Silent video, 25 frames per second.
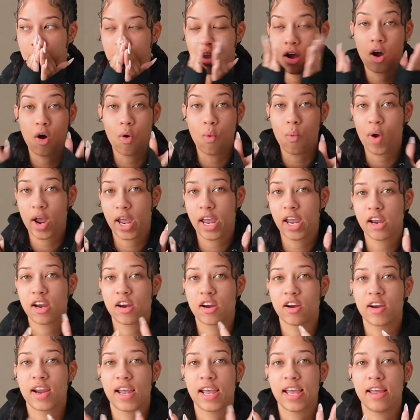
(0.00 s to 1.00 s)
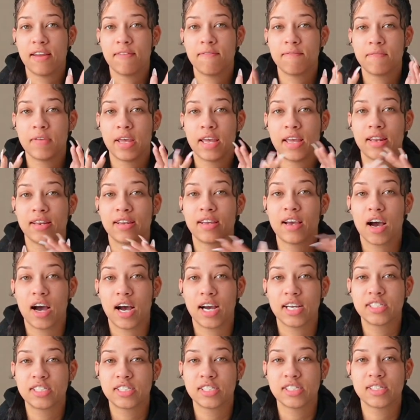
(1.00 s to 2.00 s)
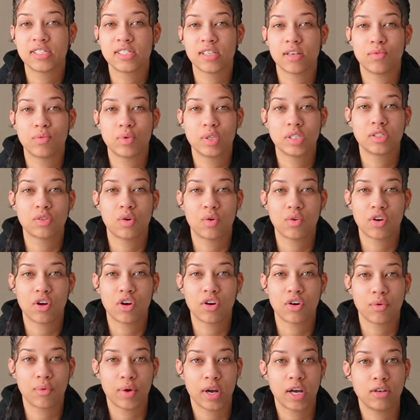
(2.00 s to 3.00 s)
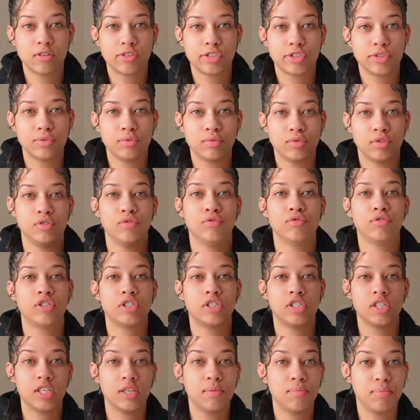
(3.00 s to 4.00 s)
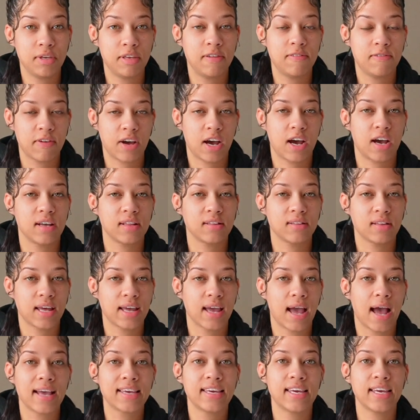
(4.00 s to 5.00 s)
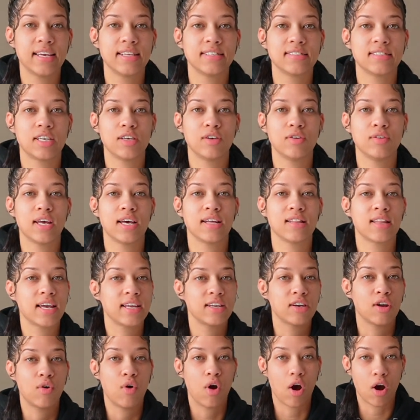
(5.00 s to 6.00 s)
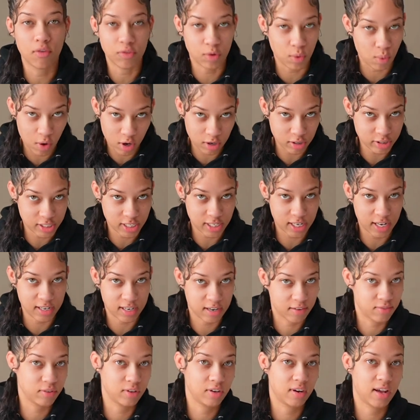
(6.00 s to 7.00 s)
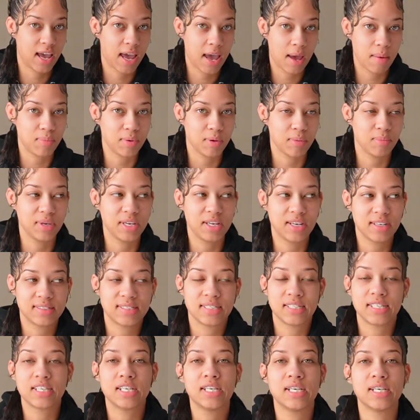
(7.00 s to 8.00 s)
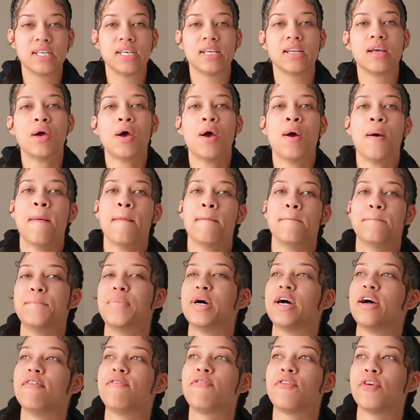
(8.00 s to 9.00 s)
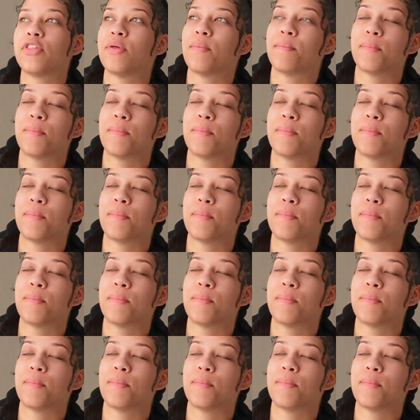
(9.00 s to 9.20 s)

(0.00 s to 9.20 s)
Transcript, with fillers: aware and and conscious of what's going on around you you should be fine like i can't tell you that like no off the wall shit ain't never gonna happen because it could but for the